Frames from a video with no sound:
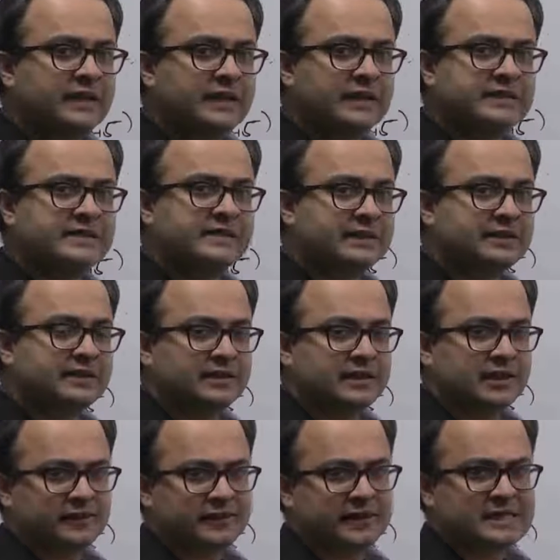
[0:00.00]
intersect the
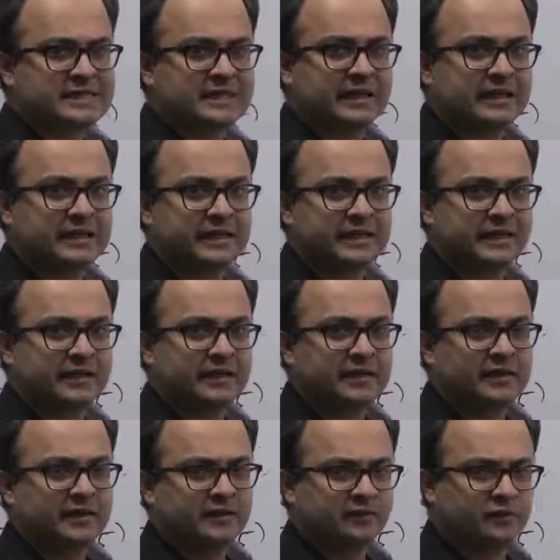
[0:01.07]
graph at exactly
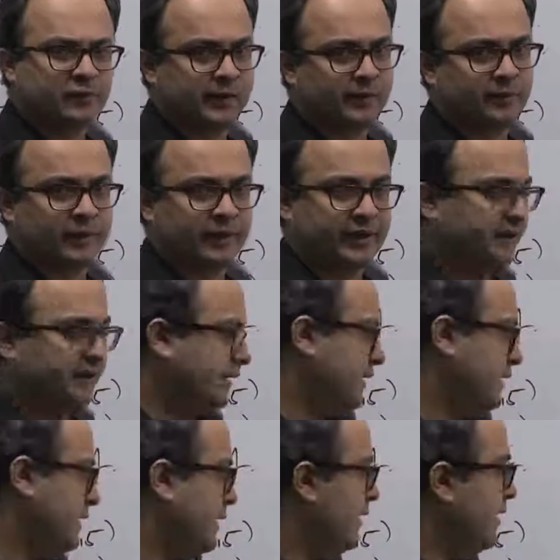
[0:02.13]
1 point. Right?
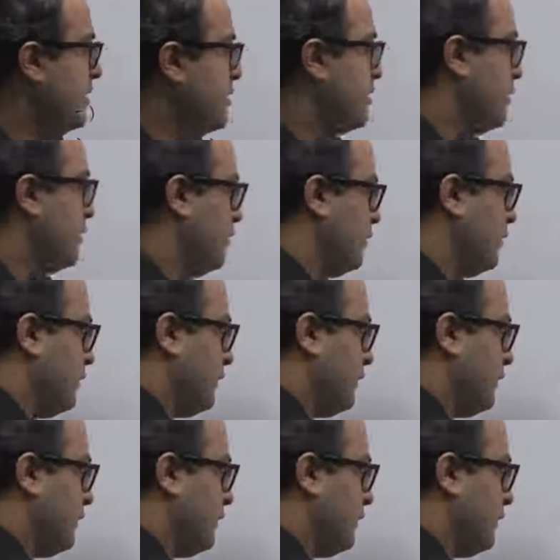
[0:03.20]
So